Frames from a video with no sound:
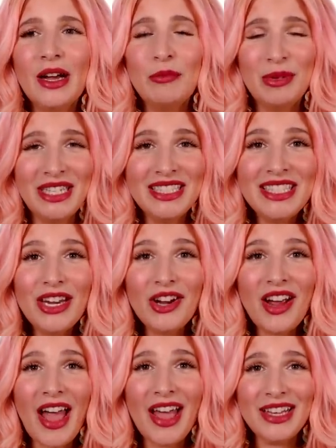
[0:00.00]
But it's
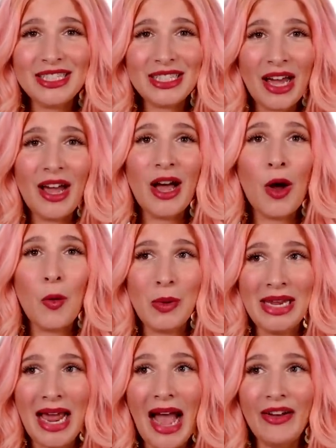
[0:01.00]
here, guys.
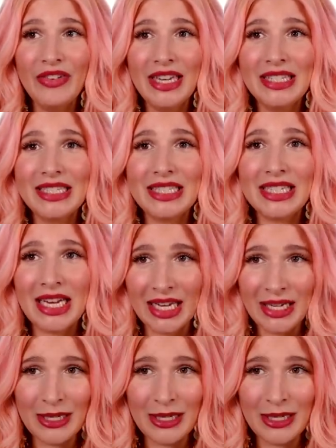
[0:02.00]
You have it.